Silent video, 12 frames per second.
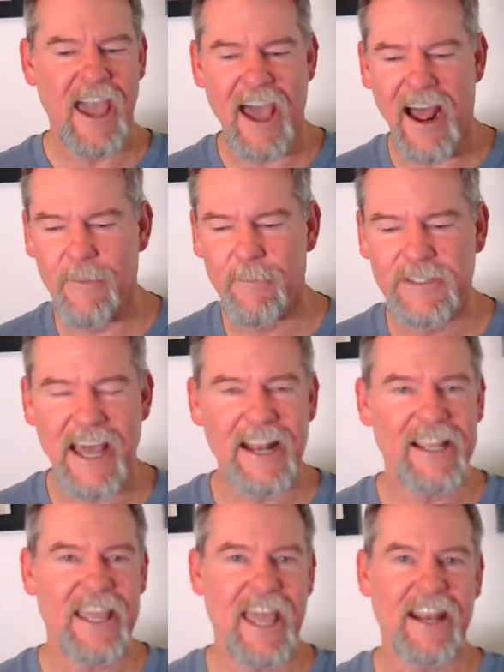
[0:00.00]
I'm
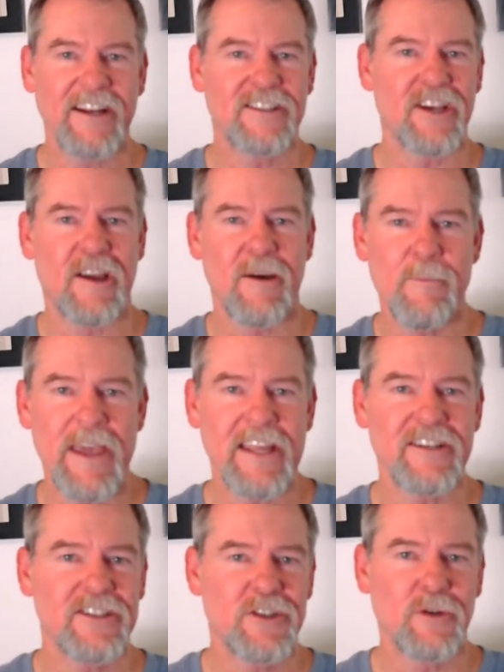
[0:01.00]
dedicated to
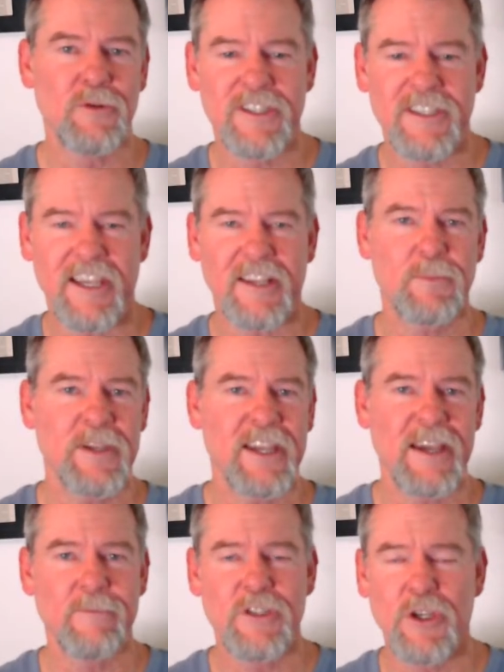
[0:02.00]
commit to 6
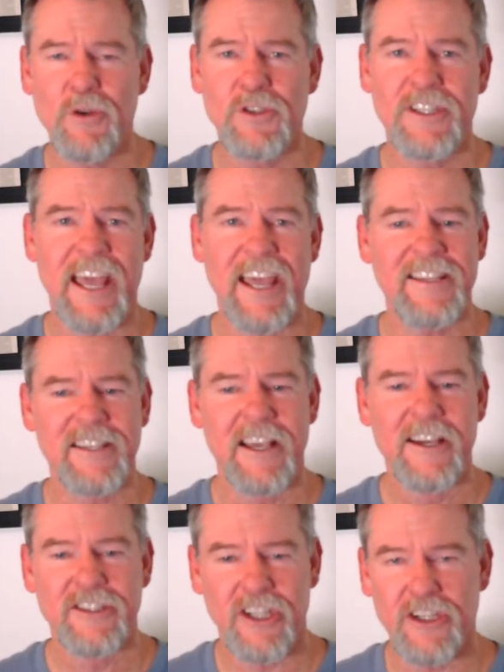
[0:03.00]
p.m. Tuesdays
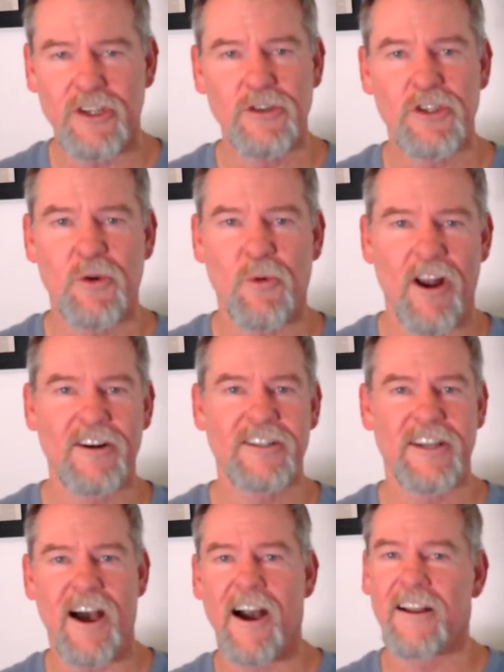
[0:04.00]
to do Squatter
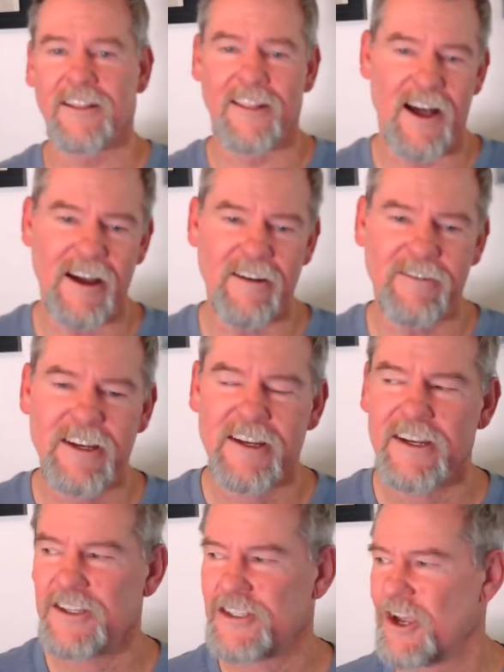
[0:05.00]
Talk live.
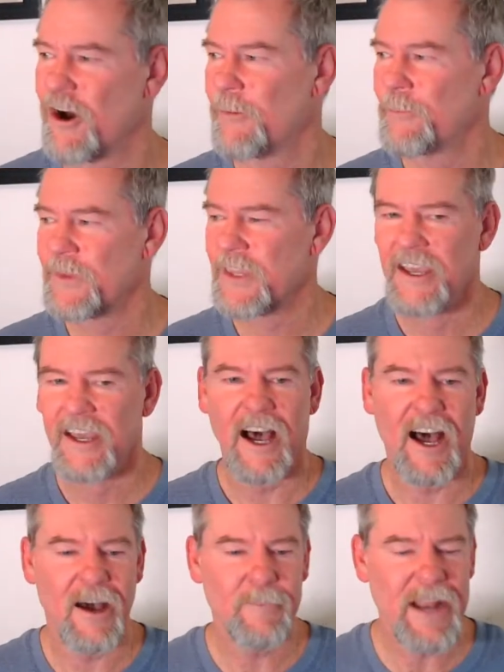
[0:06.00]
So
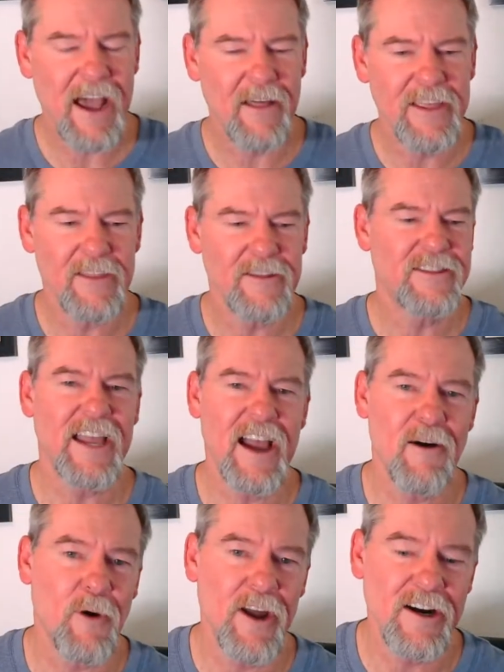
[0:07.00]
now the other thing
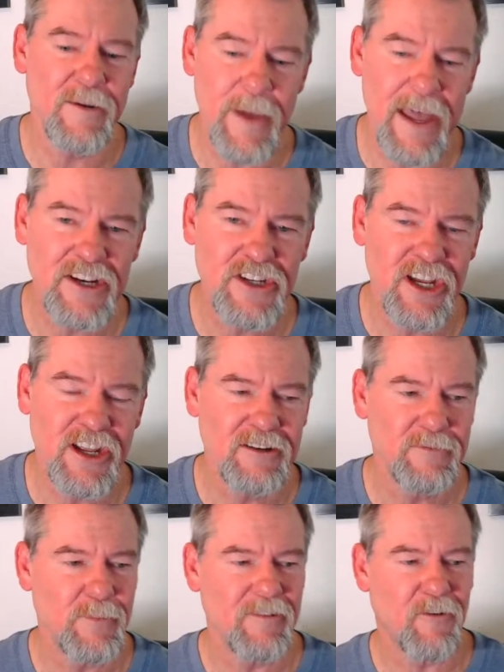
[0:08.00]
I wanted to
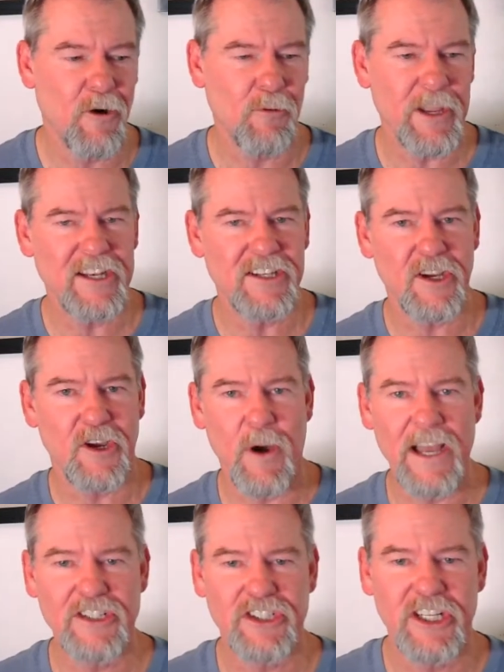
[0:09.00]
mention before we get to
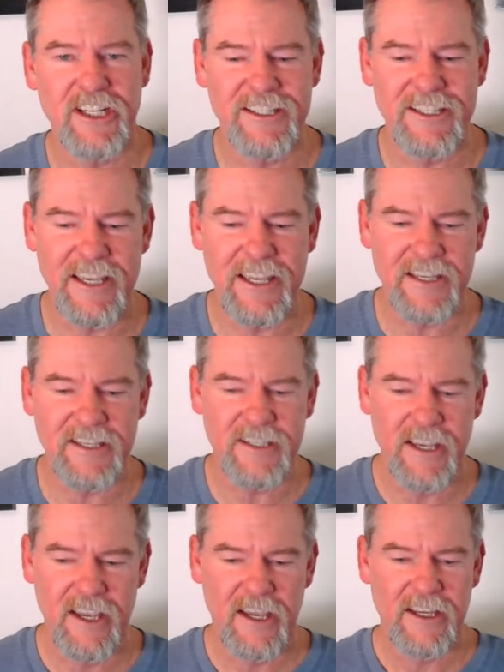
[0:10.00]
questions is
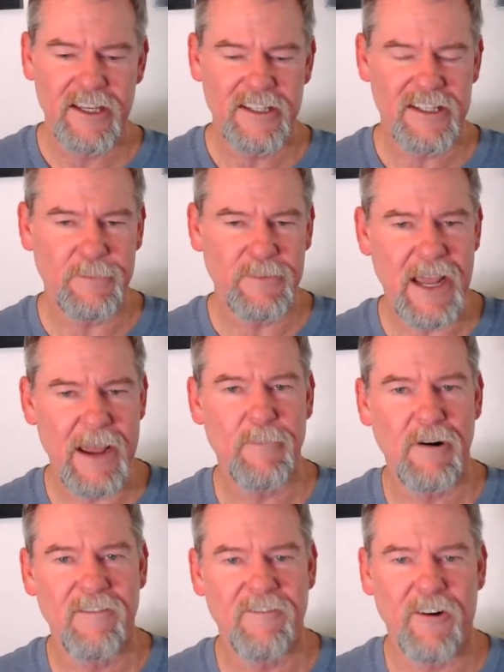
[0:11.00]

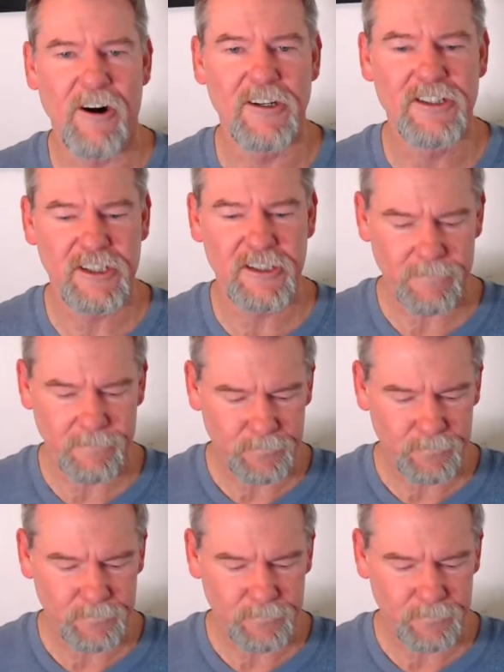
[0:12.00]
September 1st,